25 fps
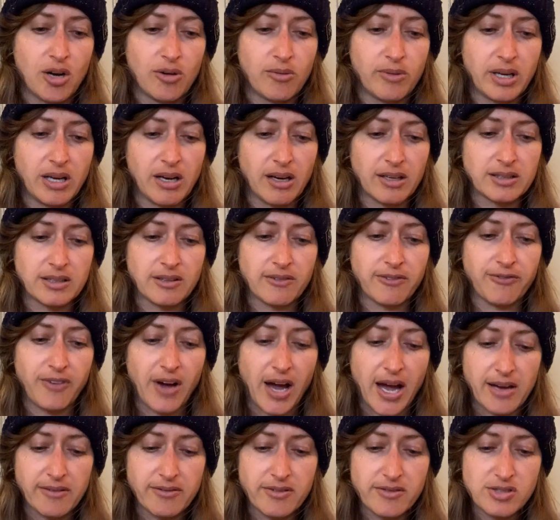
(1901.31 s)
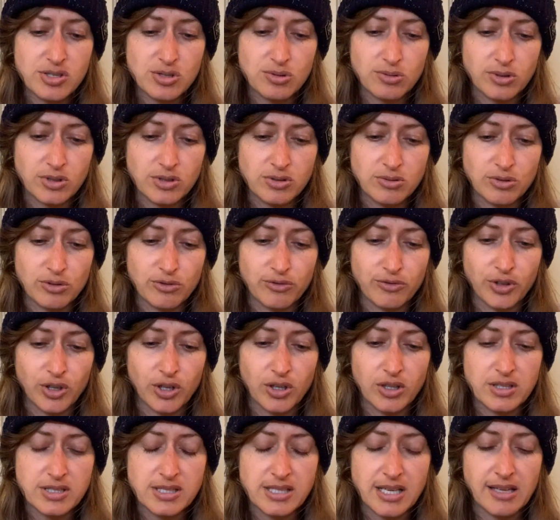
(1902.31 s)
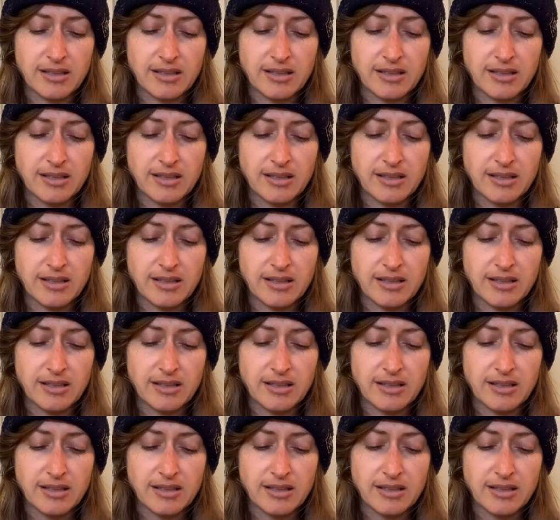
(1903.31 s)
we got the five of swords reversed